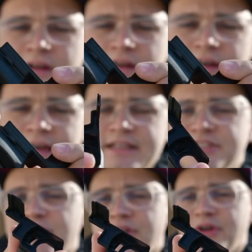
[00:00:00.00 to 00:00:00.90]
As
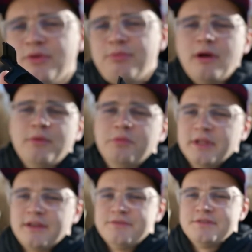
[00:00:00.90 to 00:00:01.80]
you know,
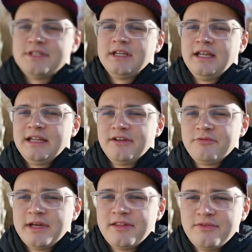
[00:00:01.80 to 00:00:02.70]
probably if you've seen any of
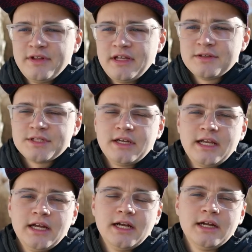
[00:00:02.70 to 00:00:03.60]
my other videos on
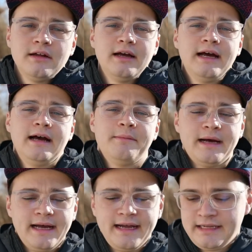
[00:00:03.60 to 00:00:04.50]
here,
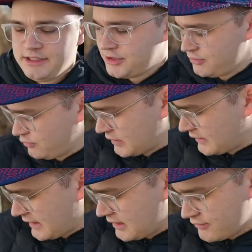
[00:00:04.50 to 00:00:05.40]
I shoot with
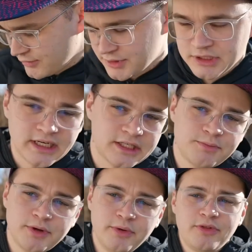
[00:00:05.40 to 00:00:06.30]
a Fuji
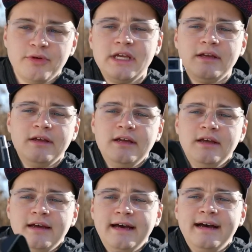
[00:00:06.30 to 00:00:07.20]
XPRO 3
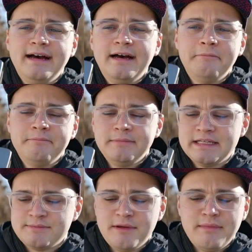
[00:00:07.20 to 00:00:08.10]

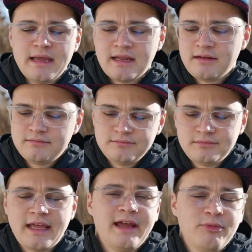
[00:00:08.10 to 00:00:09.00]
as my main
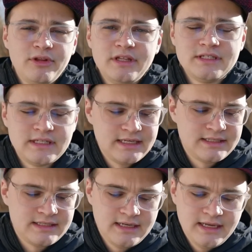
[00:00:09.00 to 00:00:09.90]
camera these
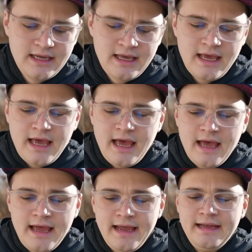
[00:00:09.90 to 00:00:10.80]
days.
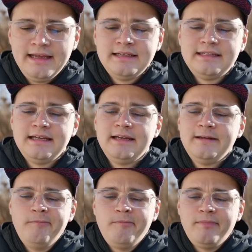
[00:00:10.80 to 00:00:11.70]
And
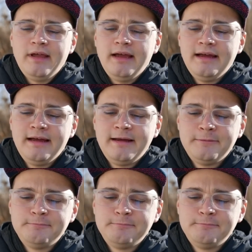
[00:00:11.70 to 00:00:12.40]
a